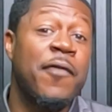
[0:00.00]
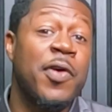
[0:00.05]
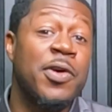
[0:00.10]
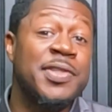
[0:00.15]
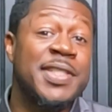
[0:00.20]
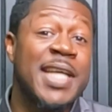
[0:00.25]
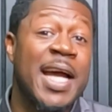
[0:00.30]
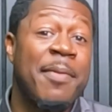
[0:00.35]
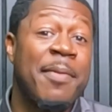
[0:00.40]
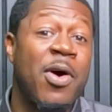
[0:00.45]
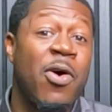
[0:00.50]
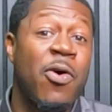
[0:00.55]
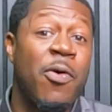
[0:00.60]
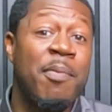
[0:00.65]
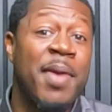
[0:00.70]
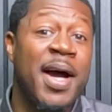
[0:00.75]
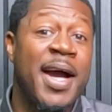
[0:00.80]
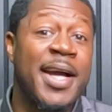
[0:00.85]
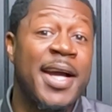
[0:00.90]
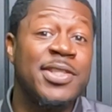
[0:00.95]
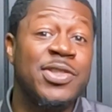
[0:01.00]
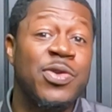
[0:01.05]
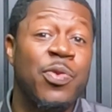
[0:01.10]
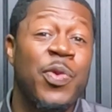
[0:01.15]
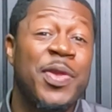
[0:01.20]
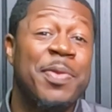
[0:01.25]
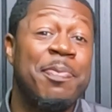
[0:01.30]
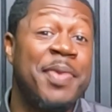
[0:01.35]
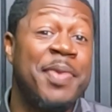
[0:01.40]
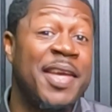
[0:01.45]
first-time home buyers
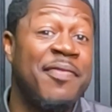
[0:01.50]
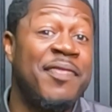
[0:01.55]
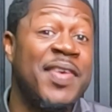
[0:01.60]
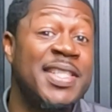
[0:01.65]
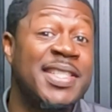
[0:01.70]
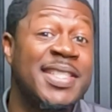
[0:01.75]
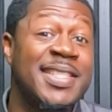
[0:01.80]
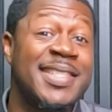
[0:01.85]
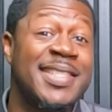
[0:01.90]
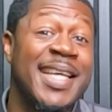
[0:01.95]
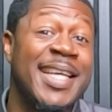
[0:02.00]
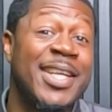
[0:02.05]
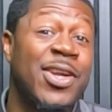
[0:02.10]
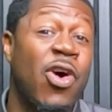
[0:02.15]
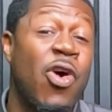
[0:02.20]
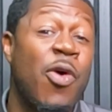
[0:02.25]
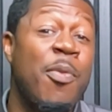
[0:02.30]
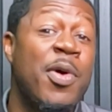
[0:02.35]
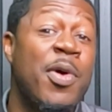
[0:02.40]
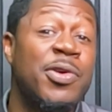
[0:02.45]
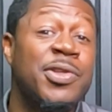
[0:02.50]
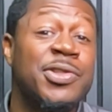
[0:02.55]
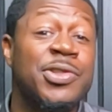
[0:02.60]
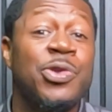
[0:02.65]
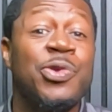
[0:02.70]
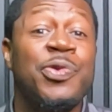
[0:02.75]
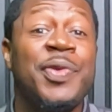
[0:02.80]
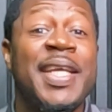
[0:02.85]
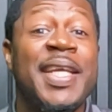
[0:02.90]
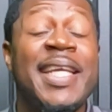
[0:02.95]
with big visions and homeowners
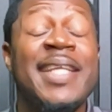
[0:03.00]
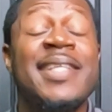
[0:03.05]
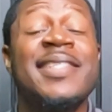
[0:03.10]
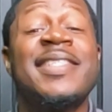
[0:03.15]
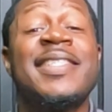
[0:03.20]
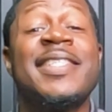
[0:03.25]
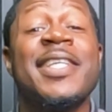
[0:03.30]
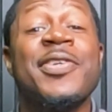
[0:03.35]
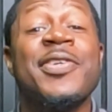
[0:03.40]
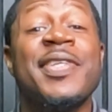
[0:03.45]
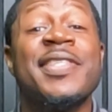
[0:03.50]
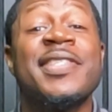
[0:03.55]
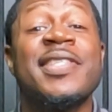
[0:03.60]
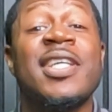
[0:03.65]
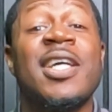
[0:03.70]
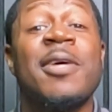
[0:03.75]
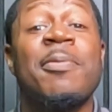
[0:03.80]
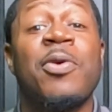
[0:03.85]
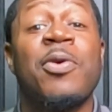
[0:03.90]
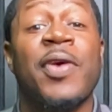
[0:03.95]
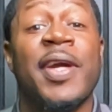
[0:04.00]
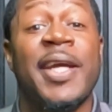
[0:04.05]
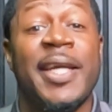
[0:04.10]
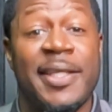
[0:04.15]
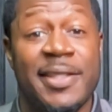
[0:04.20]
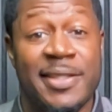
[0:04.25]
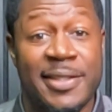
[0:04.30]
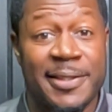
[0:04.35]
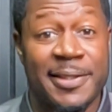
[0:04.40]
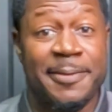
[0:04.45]
who need serious
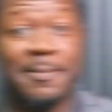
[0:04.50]
upgrades.